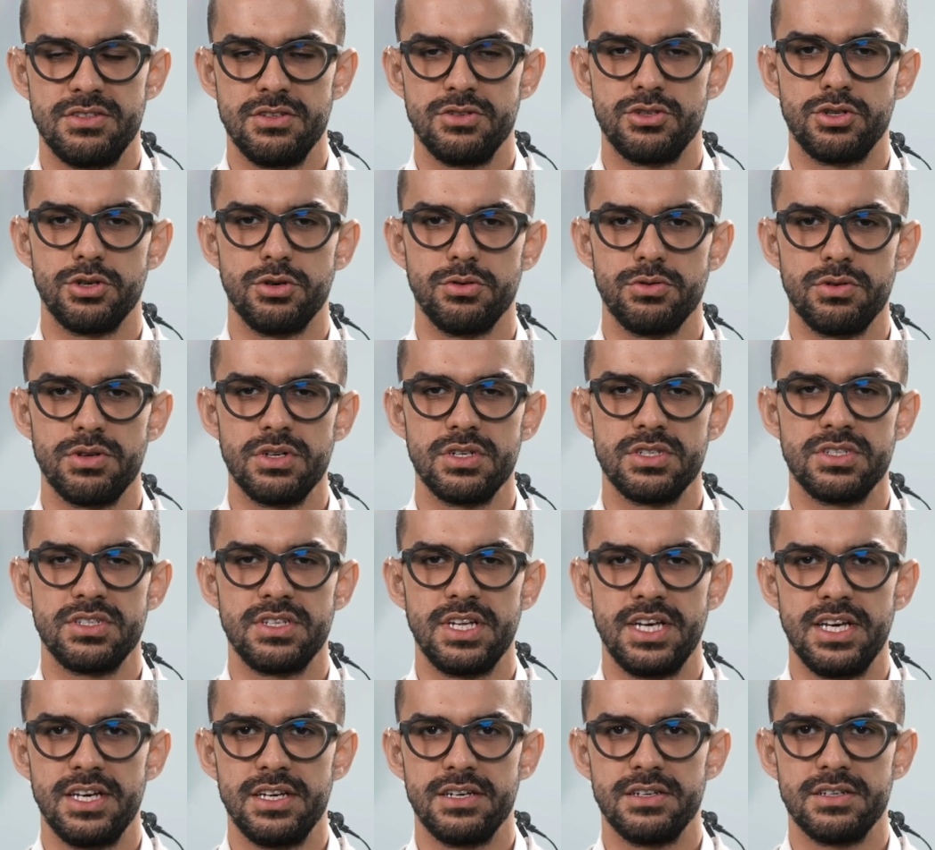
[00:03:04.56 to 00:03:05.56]
as the total
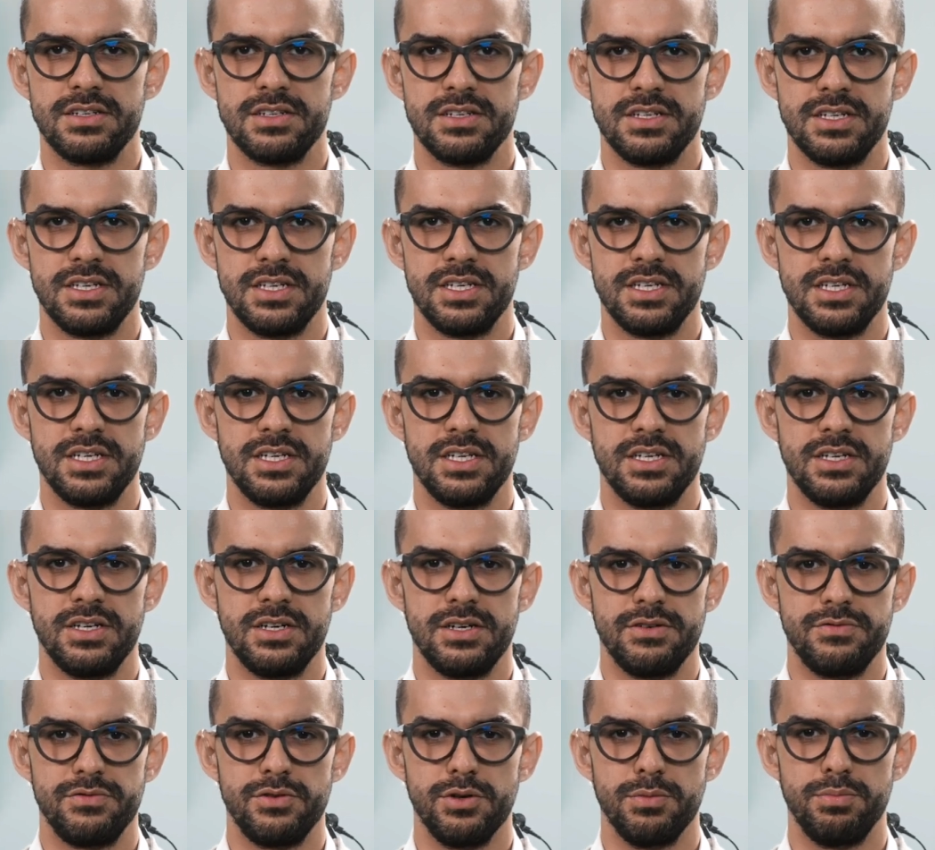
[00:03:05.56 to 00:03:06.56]
stake
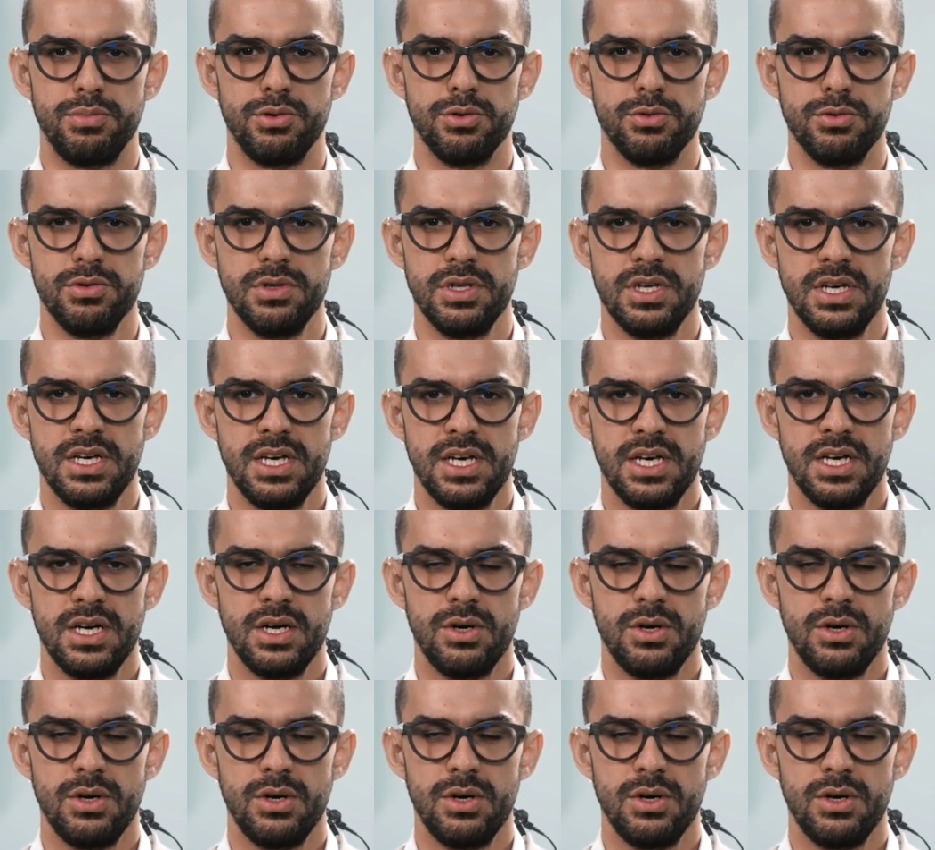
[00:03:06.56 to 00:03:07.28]
of your pool,